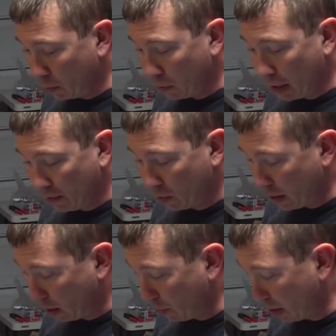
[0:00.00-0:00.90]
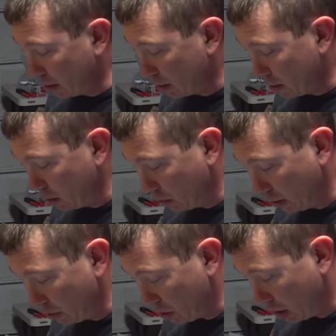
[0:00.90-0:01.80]
Kevin recommends
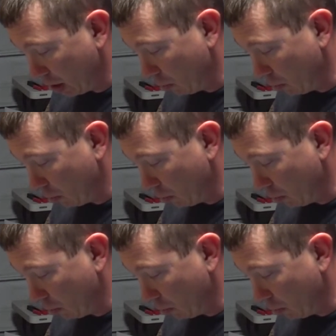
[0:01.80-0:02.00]
either sticking a